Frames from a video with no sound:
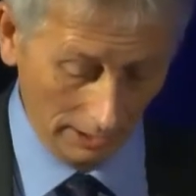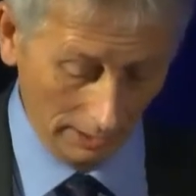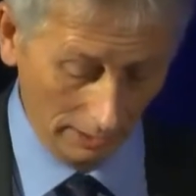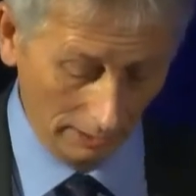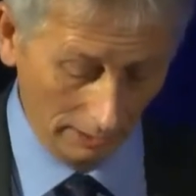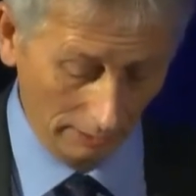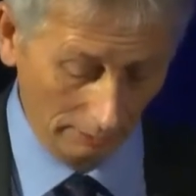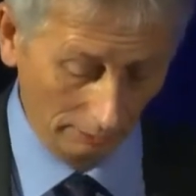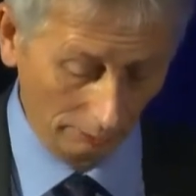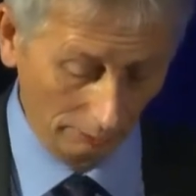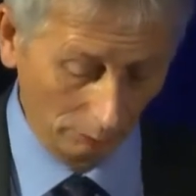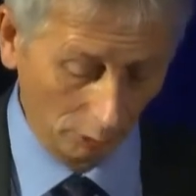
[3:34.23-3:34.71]

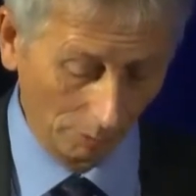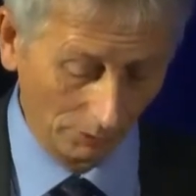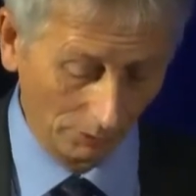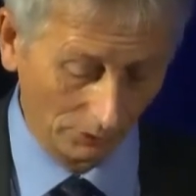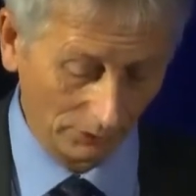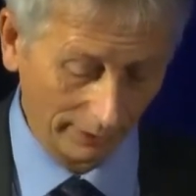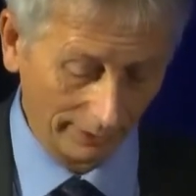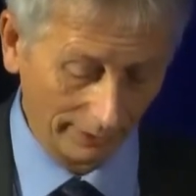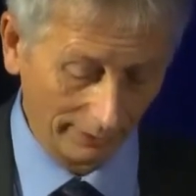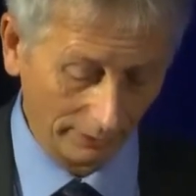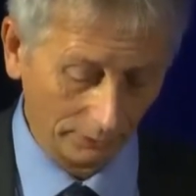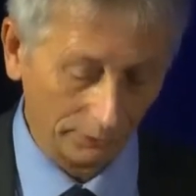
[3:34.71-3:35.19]
raw
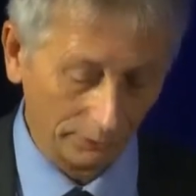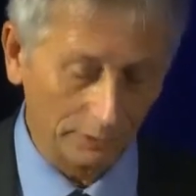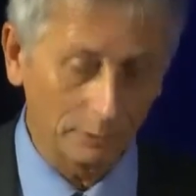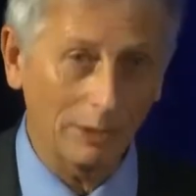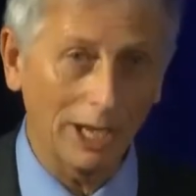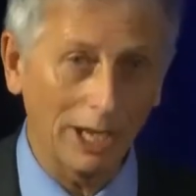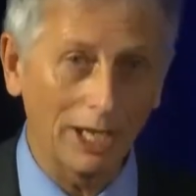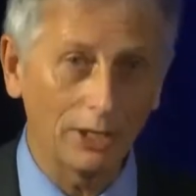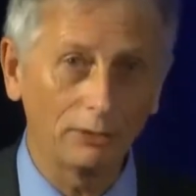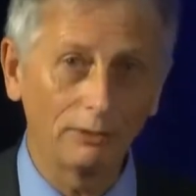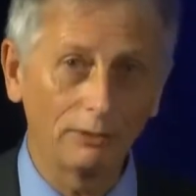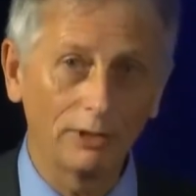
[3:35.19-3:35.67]
materials,
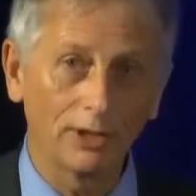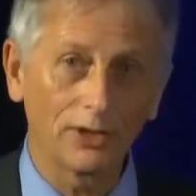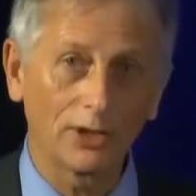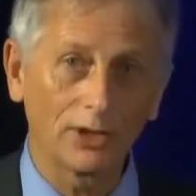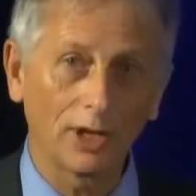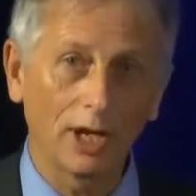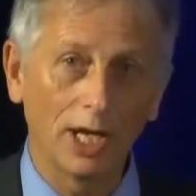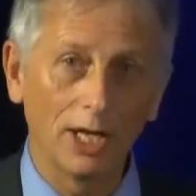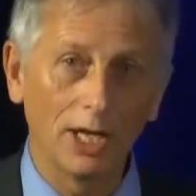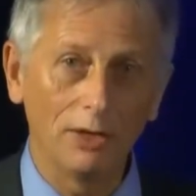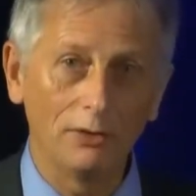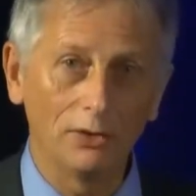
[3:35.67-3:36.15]
batteries,
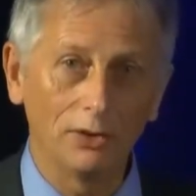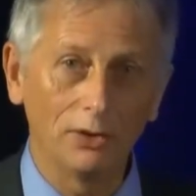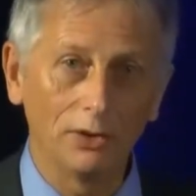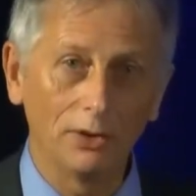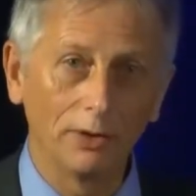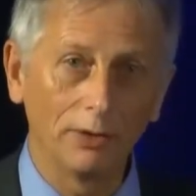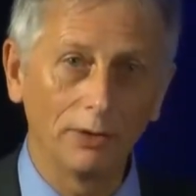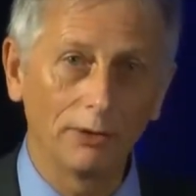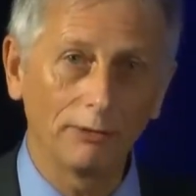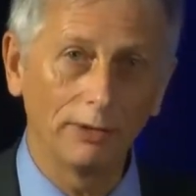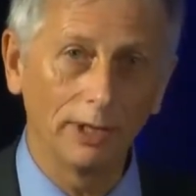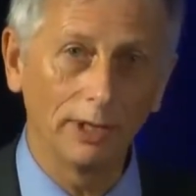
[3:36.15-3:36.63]
hydrogen
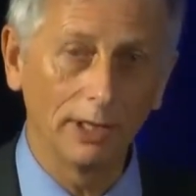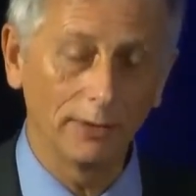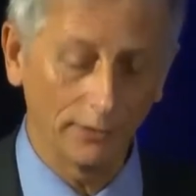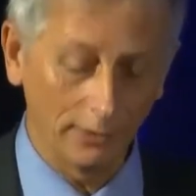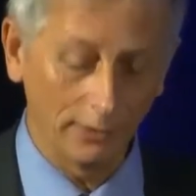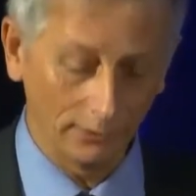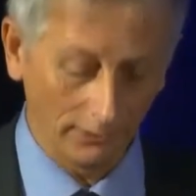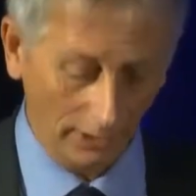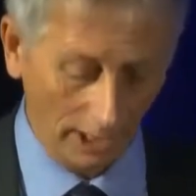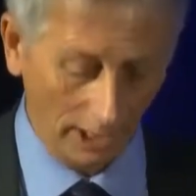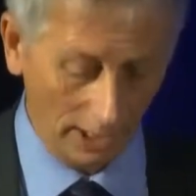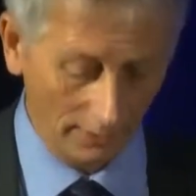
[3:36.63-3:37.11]
are 3 of the
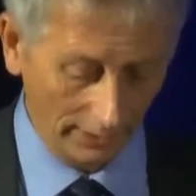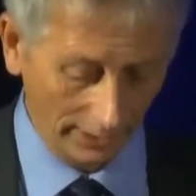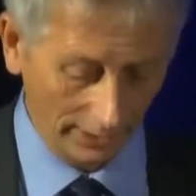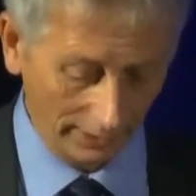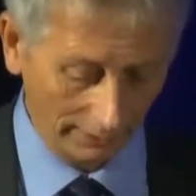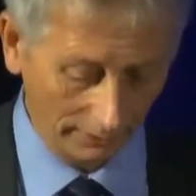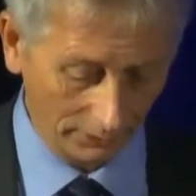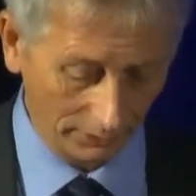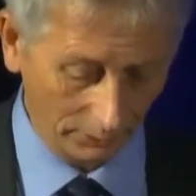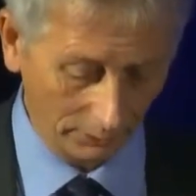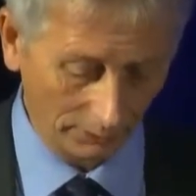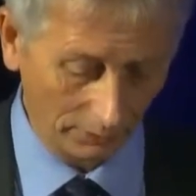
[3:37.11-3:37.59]
5
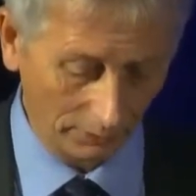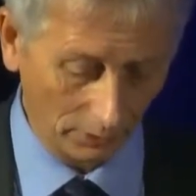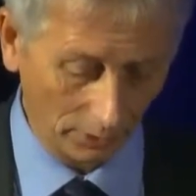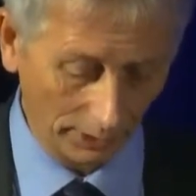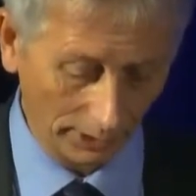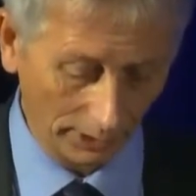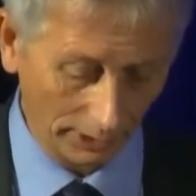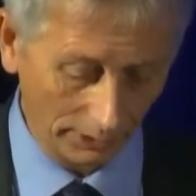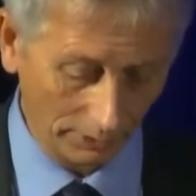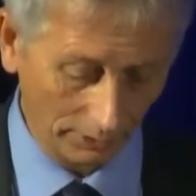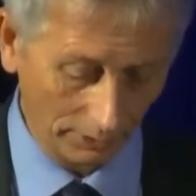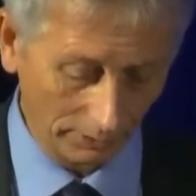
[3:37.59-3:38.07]
areas we've gone
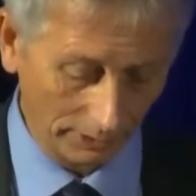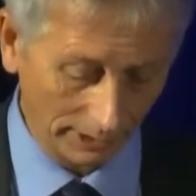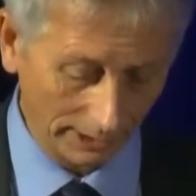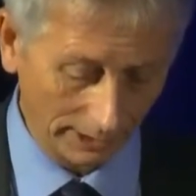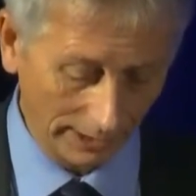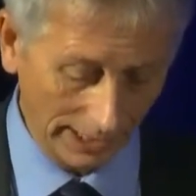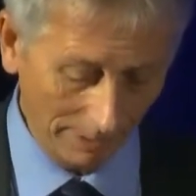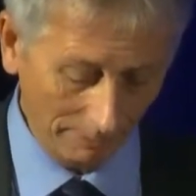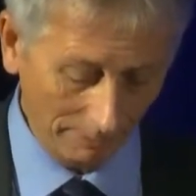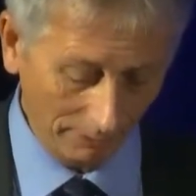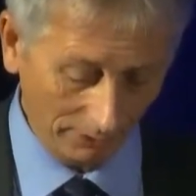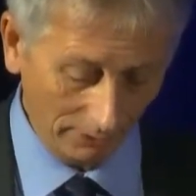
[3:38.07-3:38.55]
into in
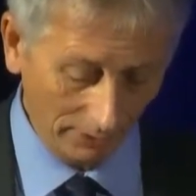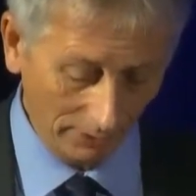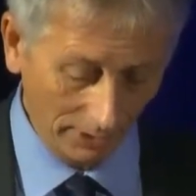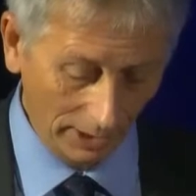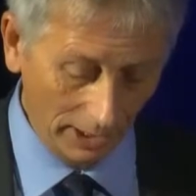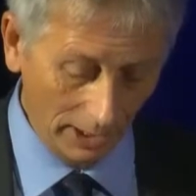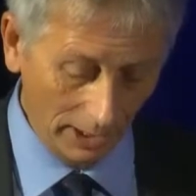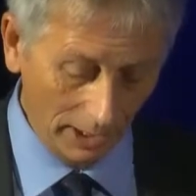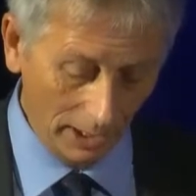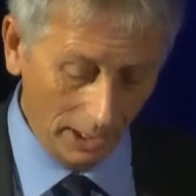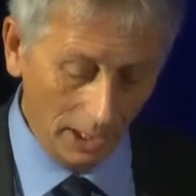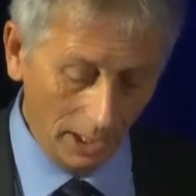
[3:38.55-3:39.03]
depth,
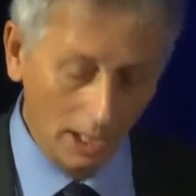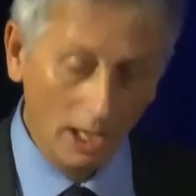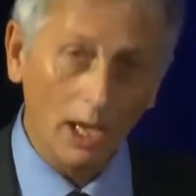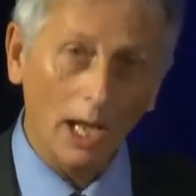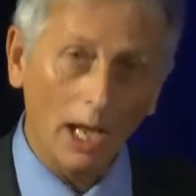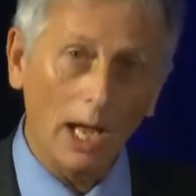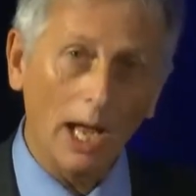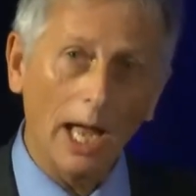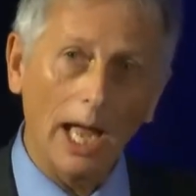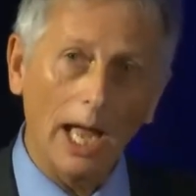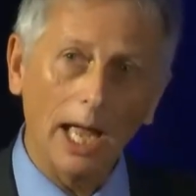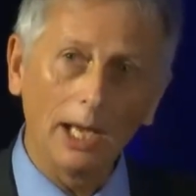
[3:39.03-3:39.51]

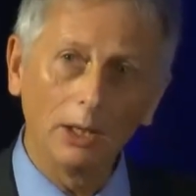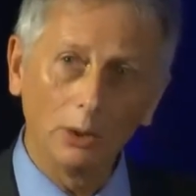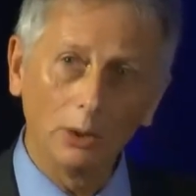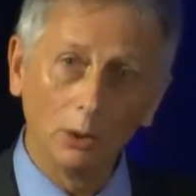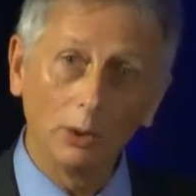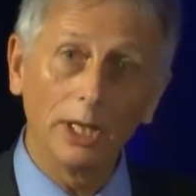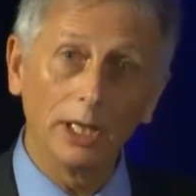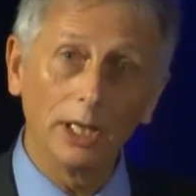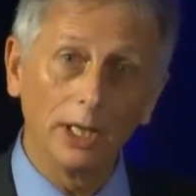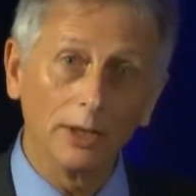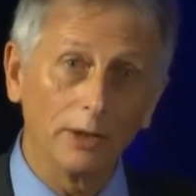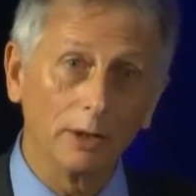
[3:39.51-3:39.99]
and
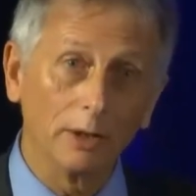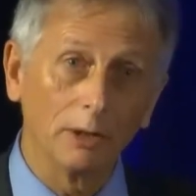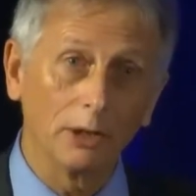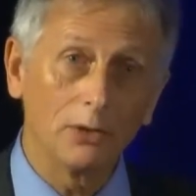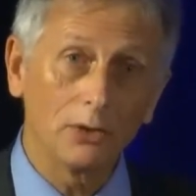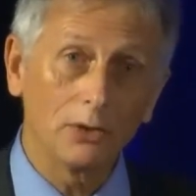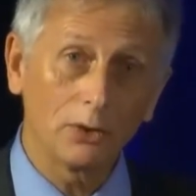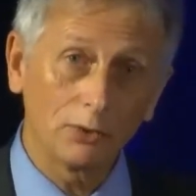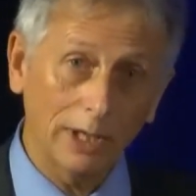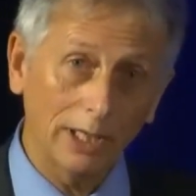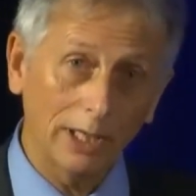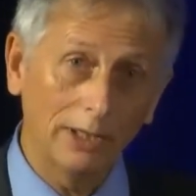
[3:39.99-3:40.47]
looking at the
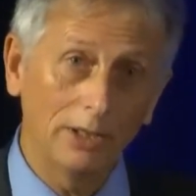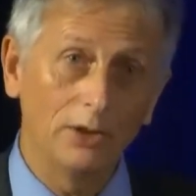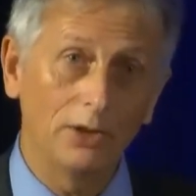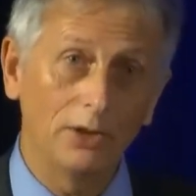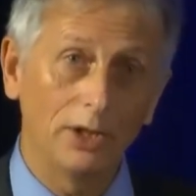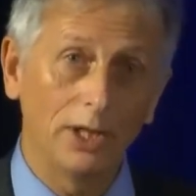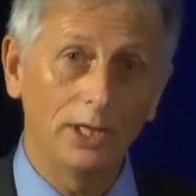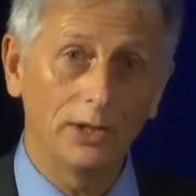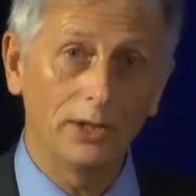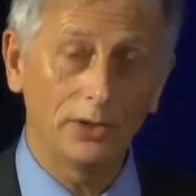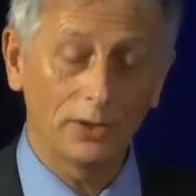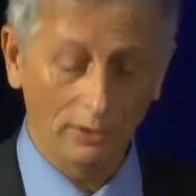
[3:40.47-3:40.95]

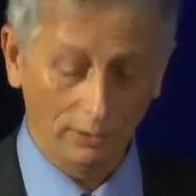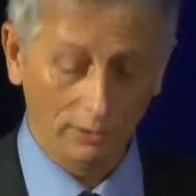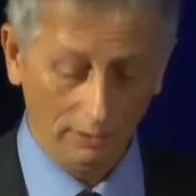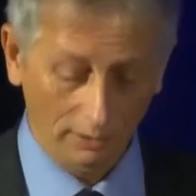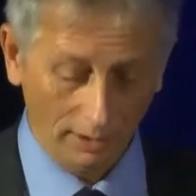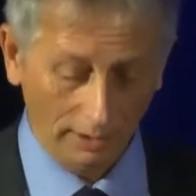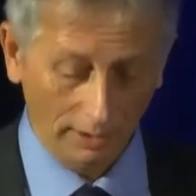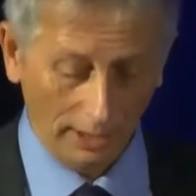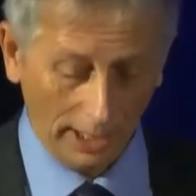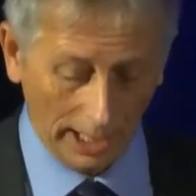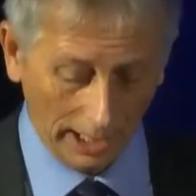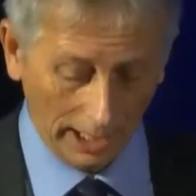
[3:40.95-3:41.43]
strategies
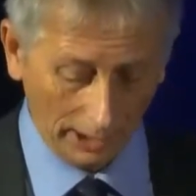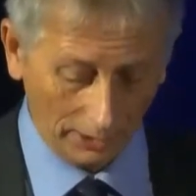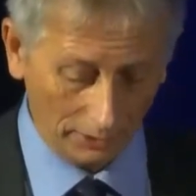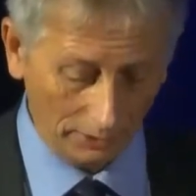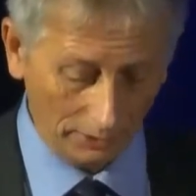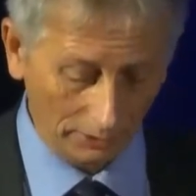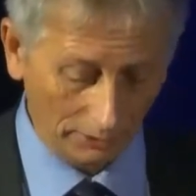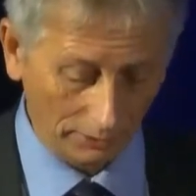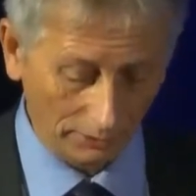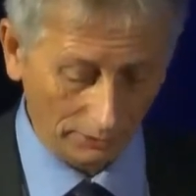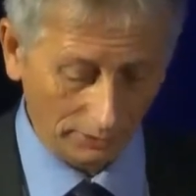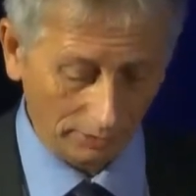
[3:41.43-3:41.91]
and
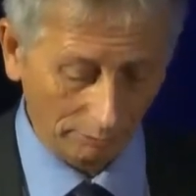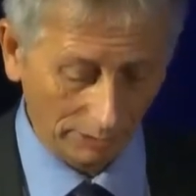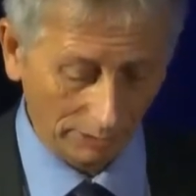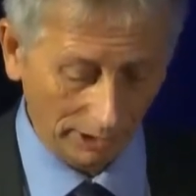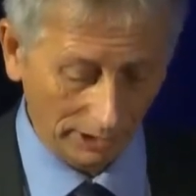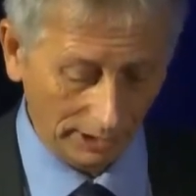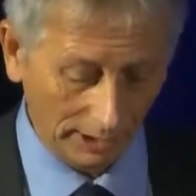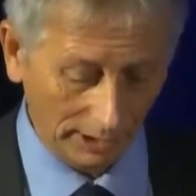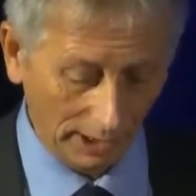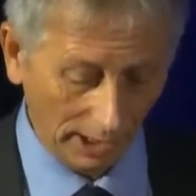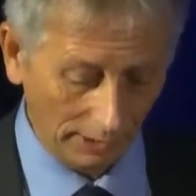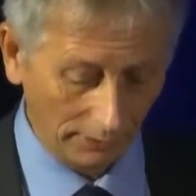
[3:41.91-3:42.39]
actions to
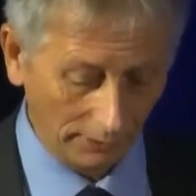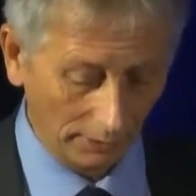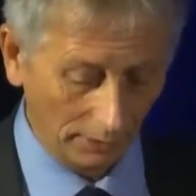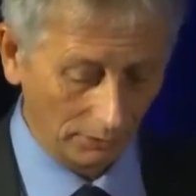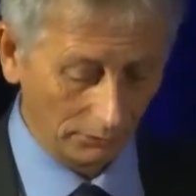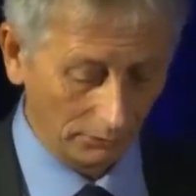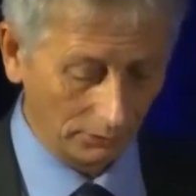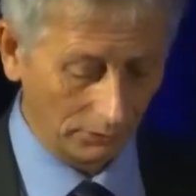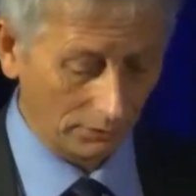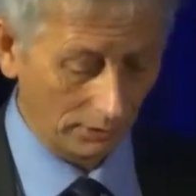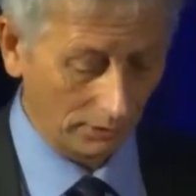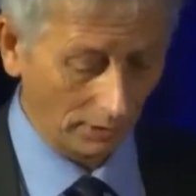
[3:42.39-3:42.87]
mitigate
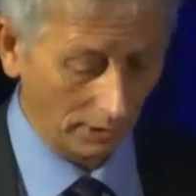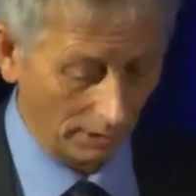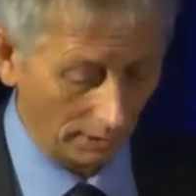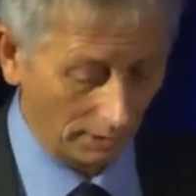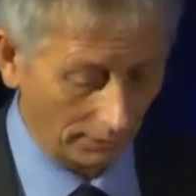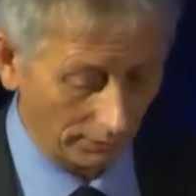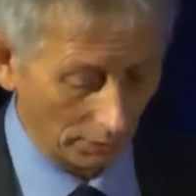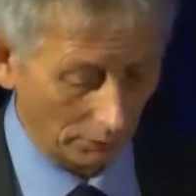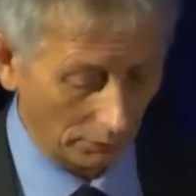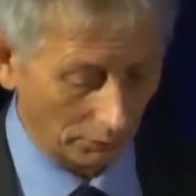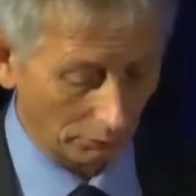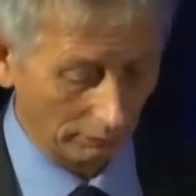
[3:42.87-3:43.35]

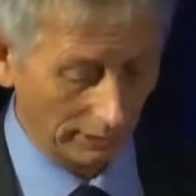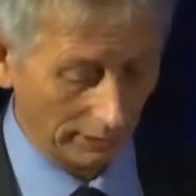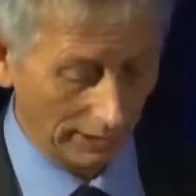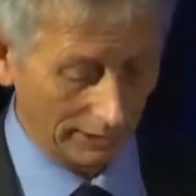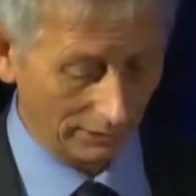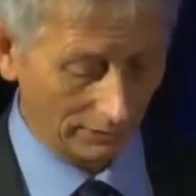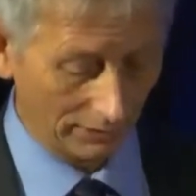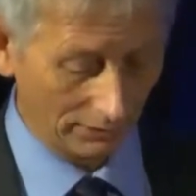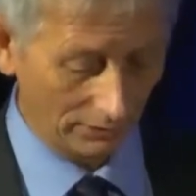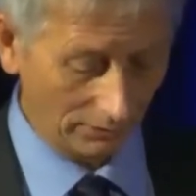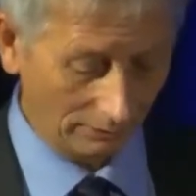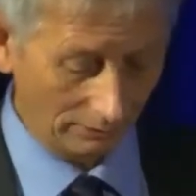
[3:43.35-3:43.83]
those
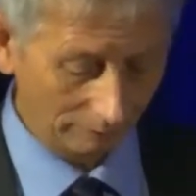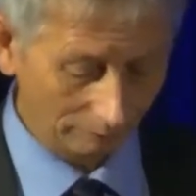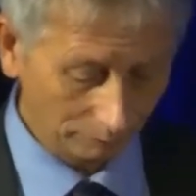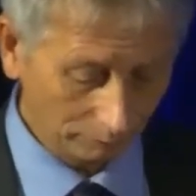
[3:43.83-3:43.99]
risks.